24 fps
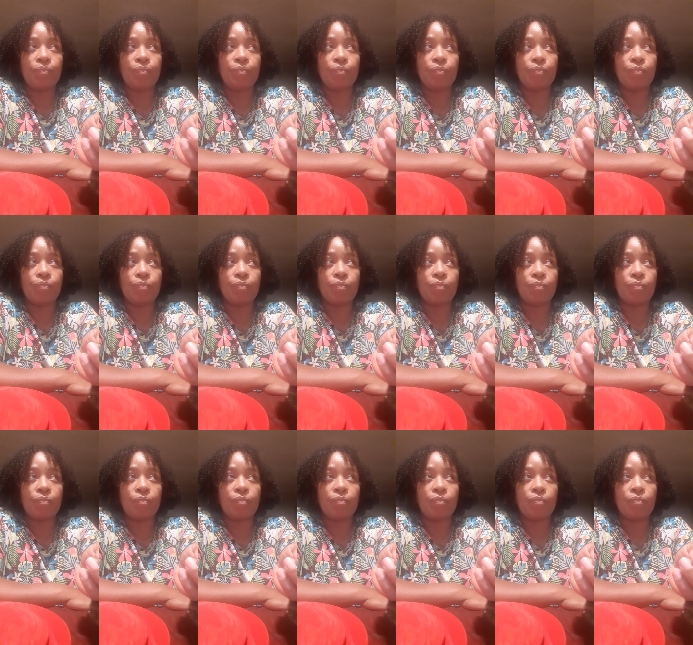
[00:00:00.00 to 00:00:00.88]

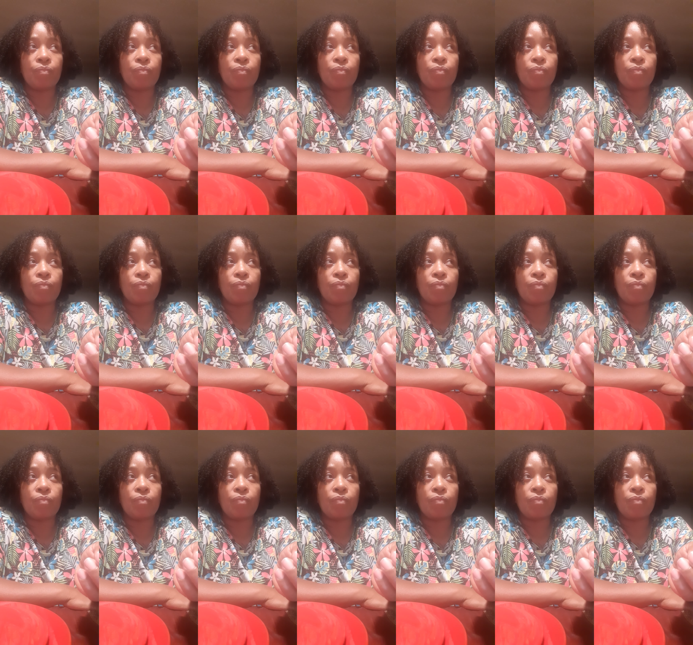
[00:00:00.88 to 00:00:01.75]
(no one is talking)